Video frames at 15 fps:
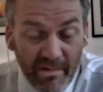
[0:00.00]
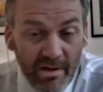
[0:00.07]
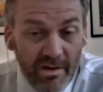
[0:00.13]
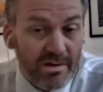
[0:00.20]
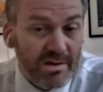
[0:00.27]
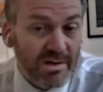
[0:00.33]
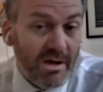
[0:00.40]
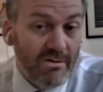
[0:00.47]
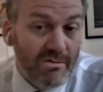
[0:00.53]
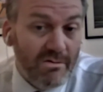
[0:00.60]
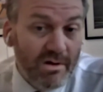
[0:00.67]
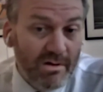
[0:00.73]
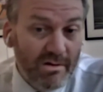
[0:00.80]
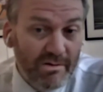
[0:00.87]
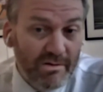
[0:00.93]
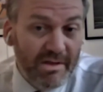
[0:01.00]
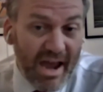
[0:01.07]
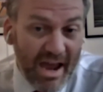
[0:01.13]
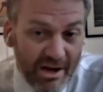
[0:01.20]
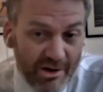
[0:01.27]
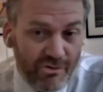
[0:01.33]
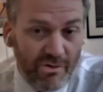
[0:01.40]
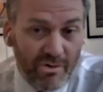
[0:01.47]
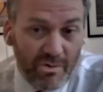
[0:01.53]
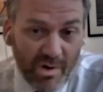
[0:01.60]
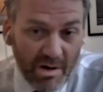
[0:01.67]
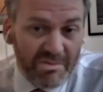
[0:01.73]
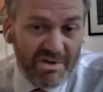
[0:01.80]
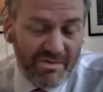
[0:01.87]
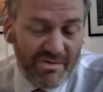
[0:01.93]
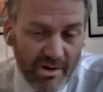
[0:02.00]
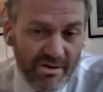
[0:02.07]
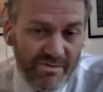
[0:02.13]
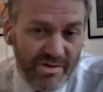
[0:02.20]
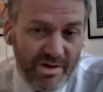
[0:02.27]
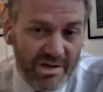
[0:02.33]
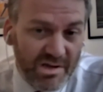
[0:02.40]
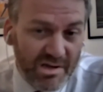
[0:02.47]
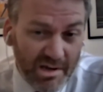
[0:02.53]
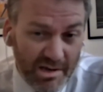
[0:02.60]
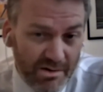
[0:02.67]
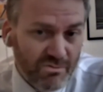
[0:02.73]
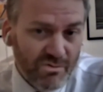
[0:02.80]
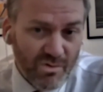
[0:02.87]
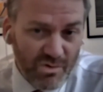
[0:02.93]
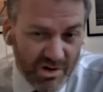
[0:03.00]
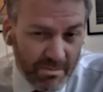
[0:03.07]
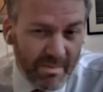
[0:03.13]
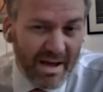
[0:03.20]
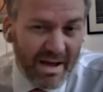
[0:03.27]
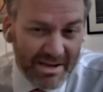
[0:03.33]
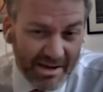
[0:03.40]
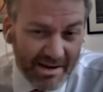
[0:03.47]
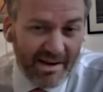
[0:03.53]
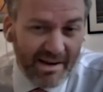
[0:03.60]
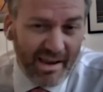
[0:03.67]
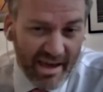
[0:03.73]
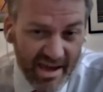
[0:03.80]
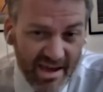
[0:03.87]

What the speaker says: So the entry requirements for universities are automatically